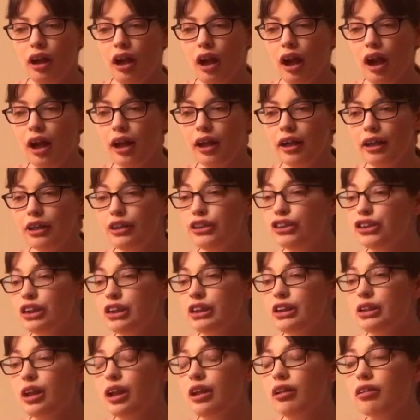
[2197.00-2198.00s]
I
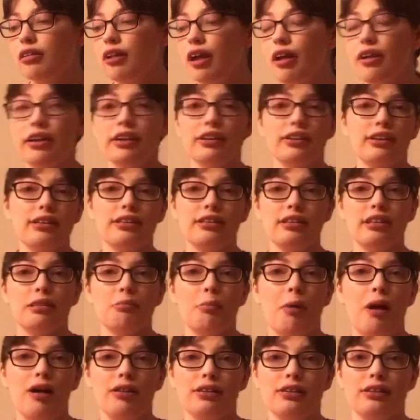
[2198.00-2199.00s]
just like to see the
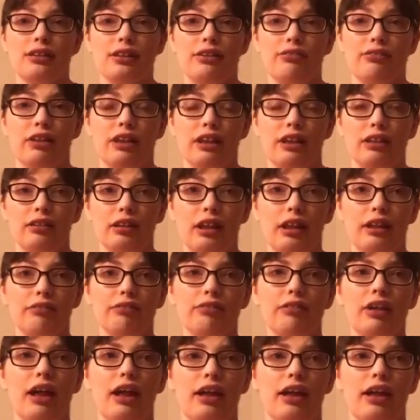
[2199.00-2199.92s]
positivity in life.